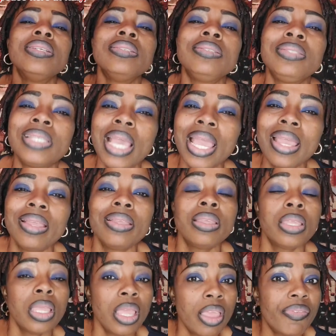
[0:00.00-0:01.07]
Then,
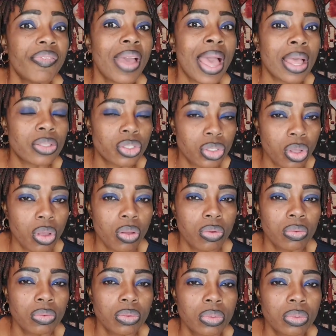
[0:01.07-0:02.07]
if at all,